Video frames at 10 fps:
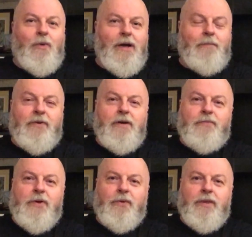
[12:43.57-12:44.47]
quite
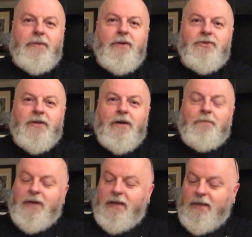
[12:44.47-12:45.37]
appropriate with the music
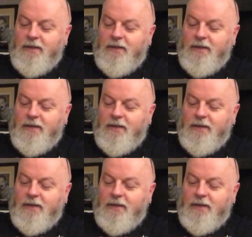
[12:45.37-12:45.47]
I'm playing,